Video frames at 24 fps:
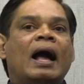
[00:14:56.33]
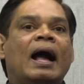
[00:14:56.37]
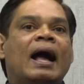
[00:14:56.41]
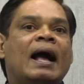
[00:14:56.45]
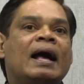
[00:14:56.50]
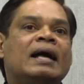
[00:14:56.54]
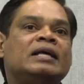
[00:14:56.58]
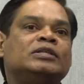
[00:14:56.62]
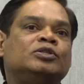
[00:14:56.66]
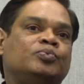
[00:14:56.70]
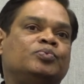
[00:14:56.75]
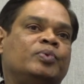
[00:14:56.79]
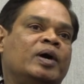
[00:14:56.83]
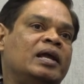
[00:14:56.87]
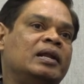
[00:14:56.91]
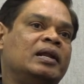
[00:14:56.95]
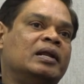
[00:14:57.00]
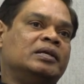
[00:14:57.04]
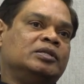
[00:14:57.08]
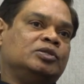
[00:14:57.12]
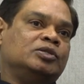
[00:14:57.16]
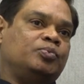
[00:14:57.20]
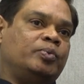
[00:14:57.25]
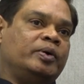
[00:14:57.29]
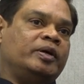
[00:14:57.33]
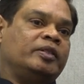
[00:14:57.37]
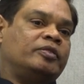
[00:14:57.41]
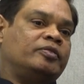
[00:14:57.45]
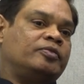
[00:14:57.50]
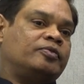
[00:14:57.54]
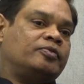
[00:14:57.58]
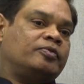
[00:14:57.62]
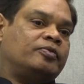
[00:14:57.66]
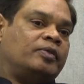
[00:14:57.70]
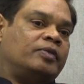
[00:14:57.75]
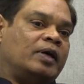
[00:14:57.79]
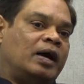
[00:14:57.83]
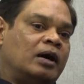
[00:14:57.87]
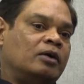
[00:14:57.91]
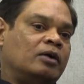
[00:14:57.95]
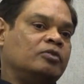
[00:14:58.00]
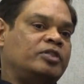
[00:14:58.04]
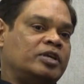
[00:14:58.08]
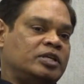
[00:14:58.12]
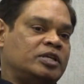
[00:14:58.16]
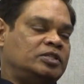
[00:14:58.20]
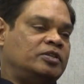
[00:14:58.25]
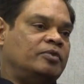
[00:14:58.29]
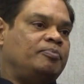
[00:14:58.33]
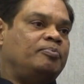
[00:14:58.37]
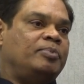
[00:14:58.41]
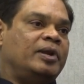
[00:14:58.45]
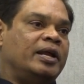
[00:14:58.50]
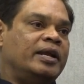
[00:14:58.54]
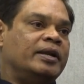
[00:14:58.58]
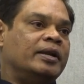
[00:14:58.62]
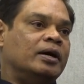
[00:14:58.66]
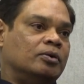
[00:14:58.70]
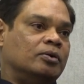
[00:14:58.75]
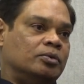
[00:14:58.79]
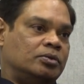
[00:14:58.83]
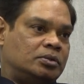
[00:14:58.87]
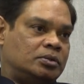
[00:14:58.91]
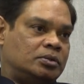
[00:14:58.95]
as well as with how things have played out